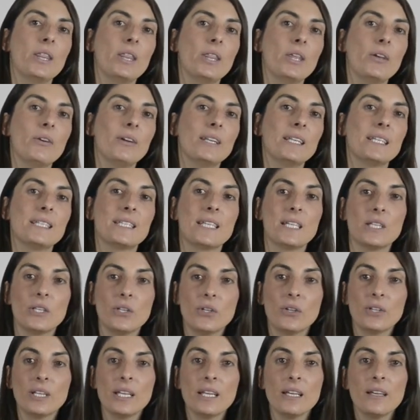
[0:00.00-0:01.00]
We'll do
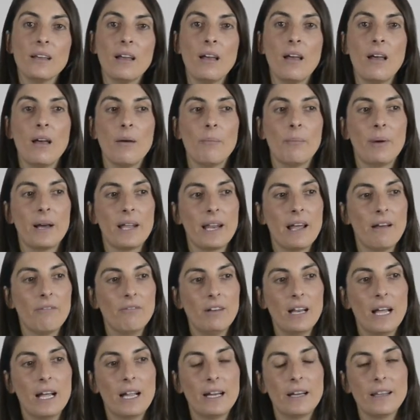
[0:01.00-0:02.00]
one more
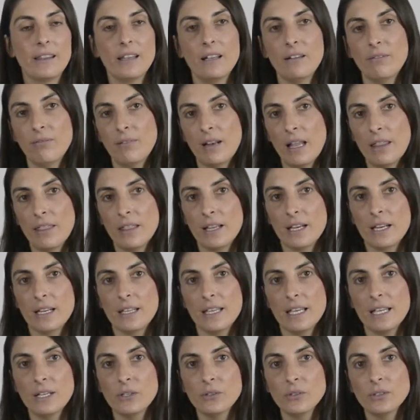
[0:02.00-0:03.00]
exercise
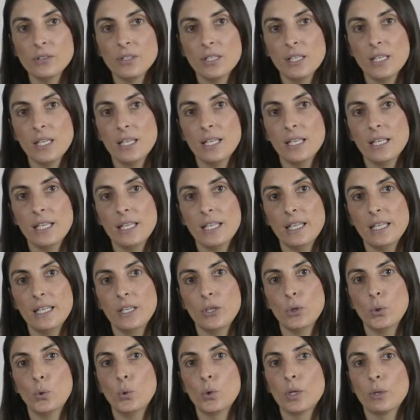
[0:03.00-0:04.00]
outdoors now to
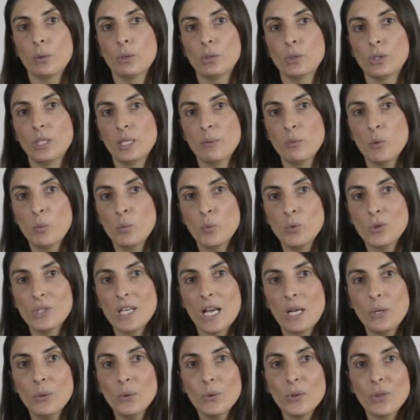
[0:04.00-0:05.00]
talk about the
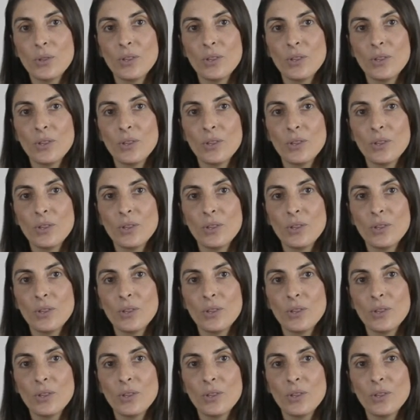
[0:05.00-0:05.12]
field